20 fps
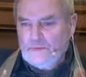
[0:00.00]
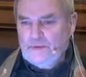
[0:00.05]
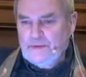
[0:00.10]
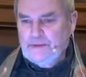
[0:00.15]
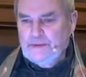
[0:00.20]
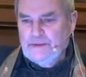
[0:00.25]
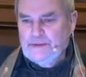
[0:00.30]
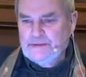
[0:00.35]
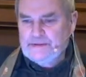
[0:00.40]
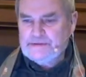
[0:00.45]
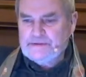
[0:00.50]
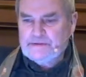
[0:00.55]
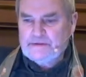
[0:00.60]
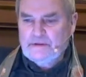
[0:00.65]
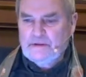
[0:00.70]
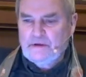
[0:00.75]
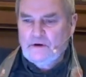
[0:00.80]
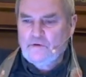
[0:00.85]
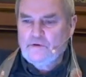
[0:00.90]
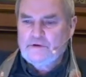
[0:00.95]
his
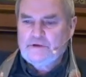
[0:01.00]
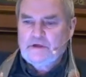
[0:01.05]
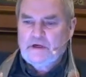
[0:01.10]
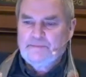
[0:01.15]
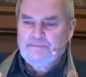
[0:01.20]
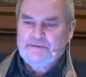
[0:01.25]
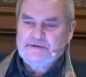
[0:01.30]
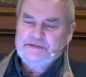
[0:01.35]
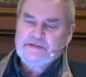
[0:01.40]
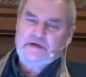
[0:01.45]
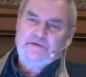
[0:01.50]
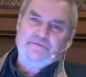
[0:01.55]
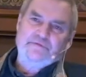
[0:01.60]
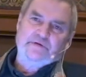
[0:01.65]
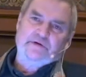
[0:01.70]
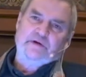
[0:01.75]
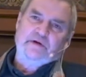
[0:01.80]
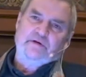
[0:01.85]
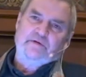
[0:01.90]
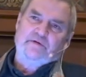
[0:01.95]
ode, and
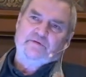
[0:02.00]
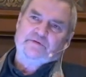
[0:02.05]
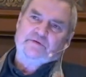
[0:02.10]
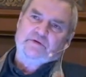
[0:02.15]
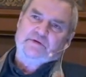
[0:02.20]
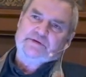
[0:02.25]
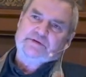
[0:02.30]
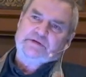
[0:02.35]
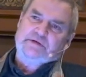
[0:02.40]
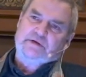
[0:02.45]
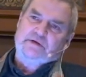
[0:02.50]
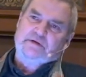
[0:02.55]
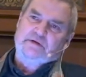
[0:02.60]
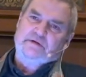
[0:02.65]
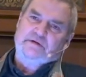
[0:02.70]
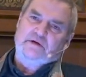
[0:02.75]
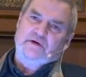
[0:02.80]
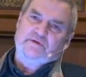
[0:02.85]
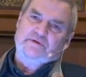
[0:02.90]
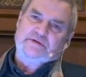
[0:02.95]
Persephone, of course,
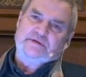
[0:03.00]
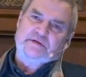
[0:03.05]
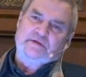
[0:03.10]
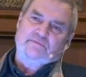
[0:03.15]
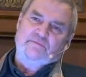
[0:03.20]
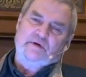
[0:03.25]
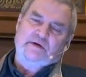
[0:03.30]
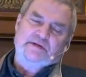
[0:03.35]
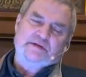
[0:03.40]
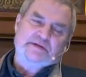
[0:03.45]
one of